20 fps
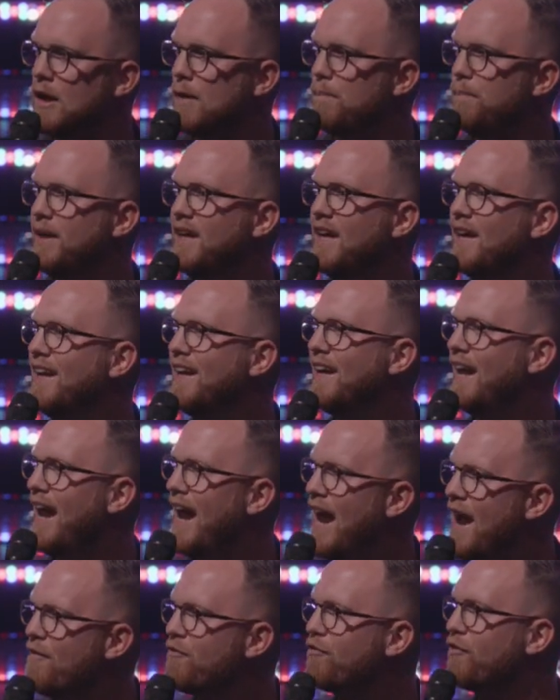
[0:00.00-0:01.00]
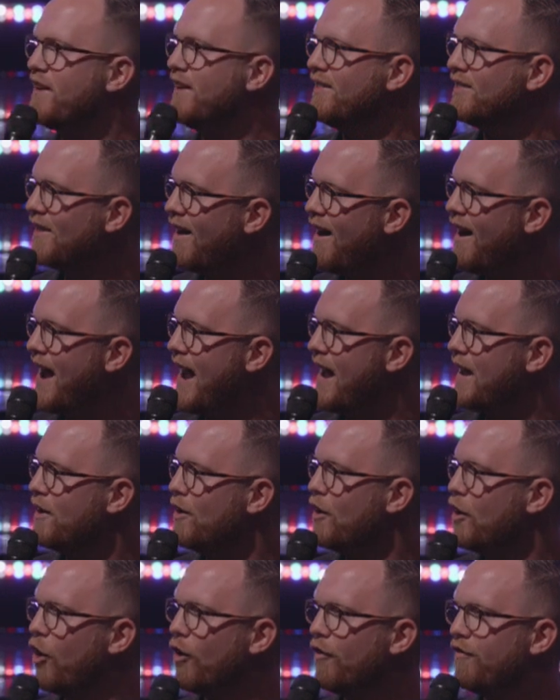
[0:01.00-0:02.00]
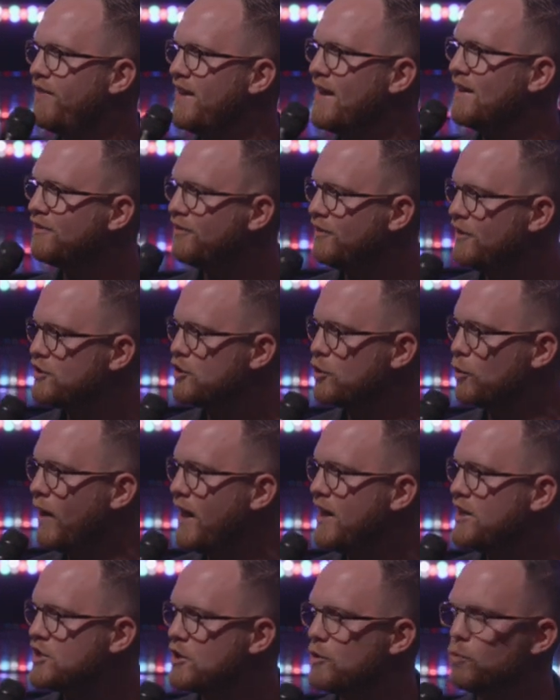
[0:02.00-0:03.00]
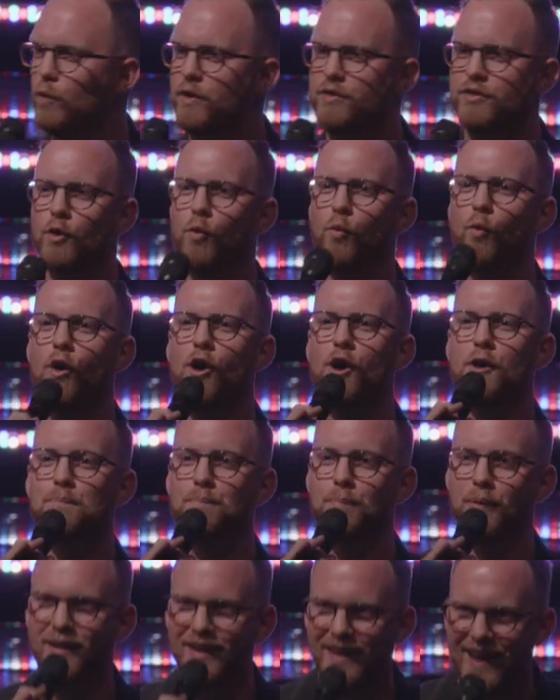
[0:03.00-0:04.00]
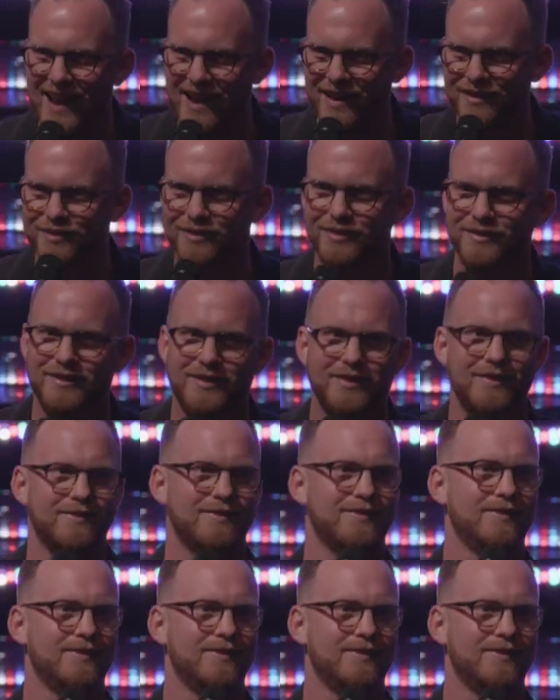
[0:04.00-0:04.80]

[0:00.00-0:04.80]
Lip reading: beginning every line of their situation with the word blessed.